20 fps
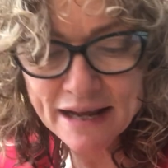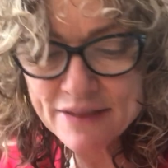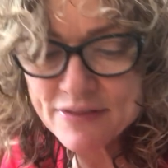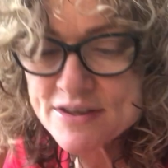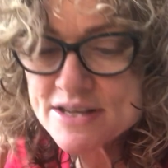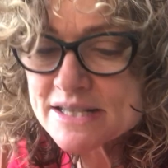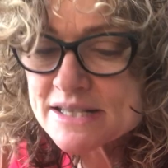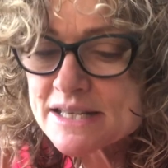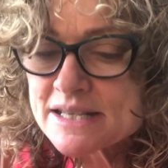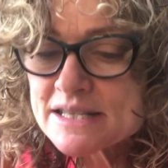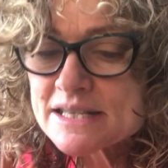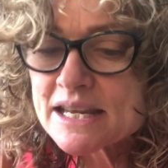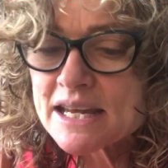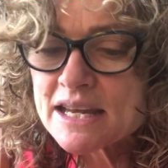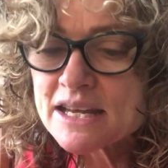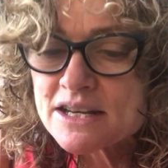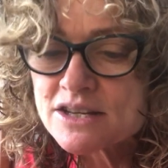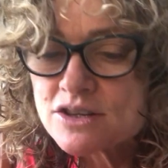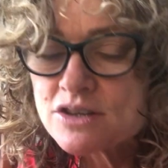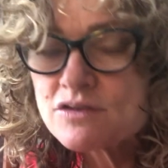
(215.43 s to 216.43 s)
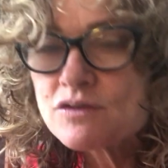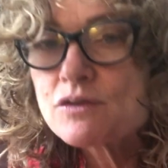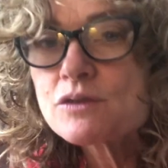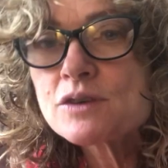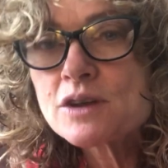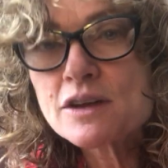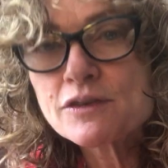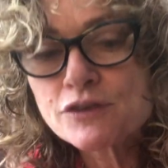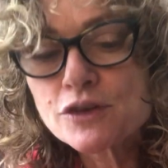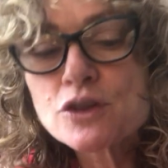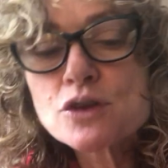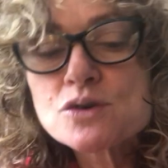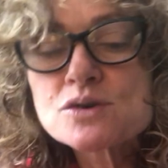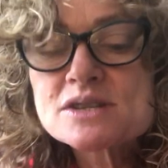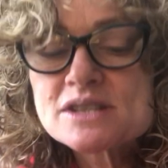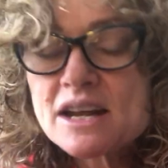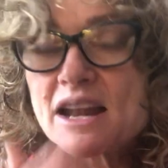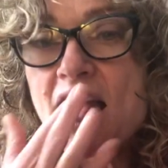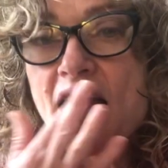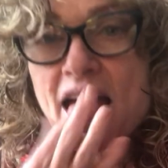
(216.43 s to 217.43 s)
and this is in for
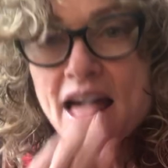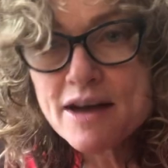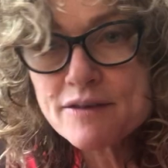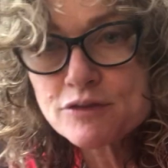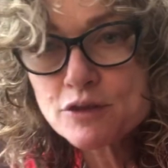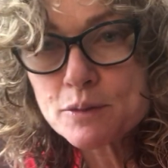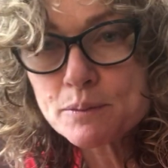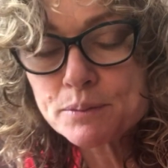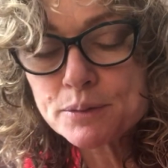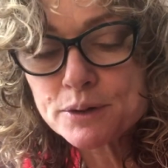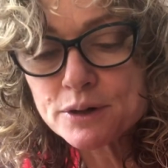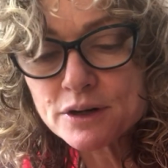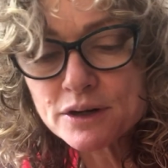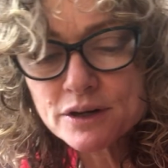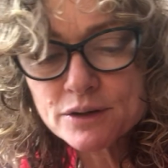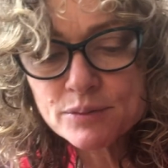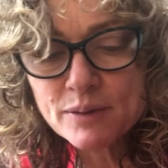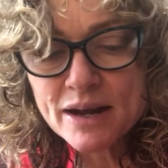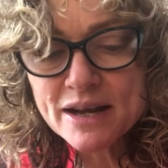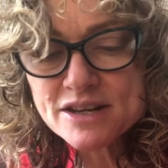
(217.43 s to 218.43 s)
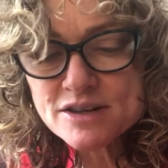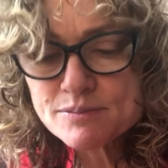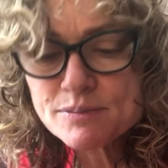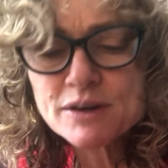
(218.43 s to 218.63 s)
those that have the book, right?